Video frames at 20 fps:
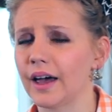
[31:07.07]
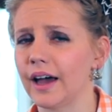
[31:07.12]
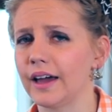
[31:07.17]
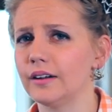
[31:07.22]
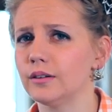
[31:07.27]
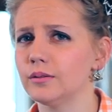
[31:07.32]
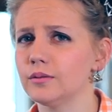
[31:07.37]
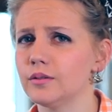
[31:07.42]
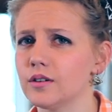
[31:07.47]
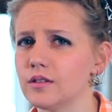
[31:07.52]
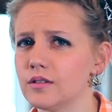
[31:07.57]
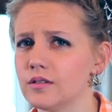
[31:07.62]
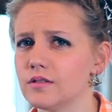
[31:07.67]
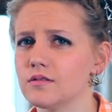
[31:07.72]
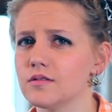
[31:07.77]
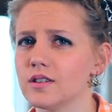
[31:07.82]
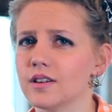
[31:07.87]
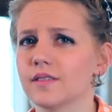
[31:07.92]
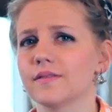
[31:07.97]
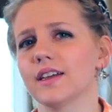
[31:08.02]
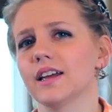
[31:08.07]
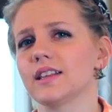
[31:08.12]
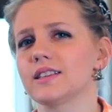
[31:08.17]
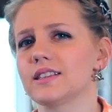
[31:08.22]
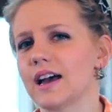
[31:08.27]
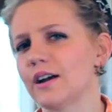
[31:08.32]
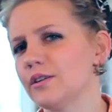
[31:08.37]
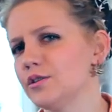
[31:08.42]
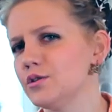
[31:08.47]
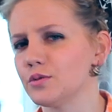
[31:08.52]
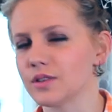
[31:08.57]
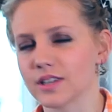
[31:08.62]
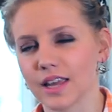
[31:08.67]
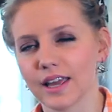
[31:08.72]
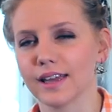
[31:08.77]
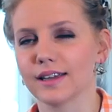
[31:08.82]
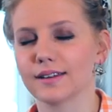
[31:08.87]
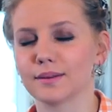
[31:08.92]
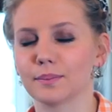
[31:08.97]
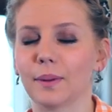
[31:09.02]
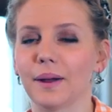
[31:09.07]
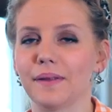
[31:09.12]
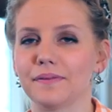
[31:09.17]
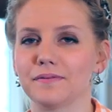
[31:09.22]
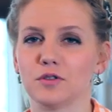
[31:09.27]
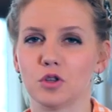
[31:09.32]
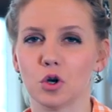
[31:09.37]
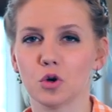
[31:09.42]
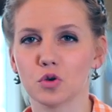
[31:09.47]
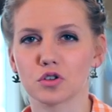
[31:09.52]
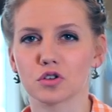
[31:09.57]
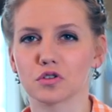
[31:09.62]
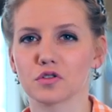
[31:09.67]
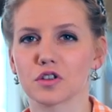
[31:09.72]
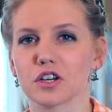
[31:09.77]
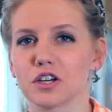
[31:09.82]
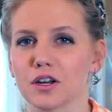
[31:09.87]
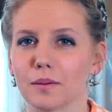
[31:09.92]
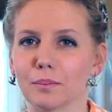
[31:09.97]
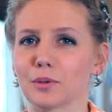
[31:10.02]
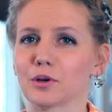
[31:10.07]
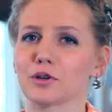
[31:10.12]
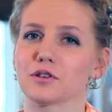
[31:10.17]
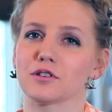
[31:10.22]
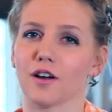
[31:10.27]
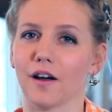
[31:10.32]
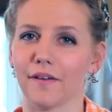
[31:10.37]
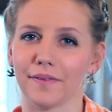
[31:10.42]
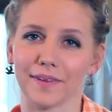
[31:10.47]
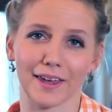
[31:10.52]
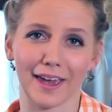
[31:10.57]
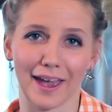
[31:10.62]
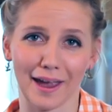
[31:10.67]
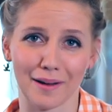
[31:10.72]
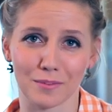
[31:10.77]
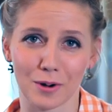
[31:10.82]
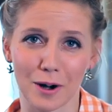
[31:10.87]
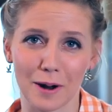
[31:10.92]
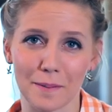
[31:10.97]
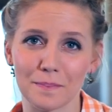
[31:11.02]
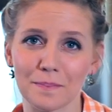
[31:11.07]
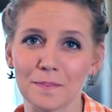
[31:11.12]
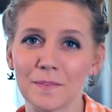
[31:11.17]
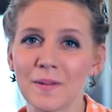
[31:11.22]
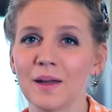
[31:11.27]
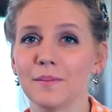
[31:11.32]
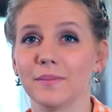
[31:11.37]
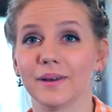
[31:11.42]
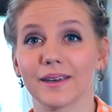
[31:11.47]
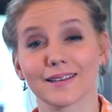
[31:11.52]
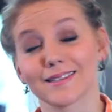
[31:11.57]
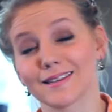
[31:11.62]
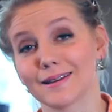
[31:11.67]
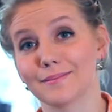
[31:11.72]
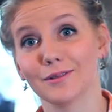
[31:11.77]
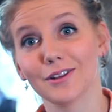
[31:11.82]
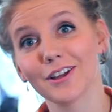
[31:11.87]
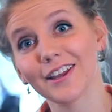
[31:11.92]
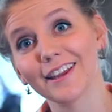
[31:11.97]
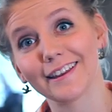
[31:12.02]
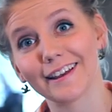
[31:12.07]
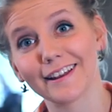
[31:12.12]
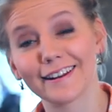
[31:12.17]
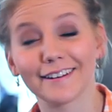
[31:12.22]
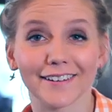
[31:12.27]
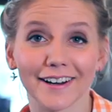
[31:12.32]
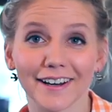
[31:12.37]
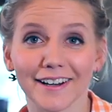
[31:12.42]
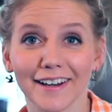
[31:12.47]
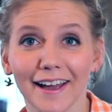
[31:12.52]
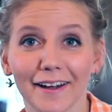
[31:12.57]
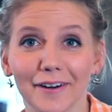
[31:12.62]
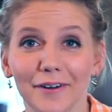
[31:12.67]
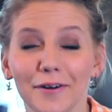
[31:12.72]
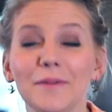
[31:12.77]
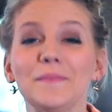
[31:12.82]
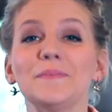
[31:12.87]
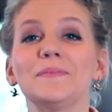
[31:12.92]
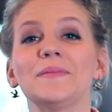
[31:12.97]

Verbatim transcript: I don't know if that's how you say it, but those are the numbers on the camera because I'm looking at it right now.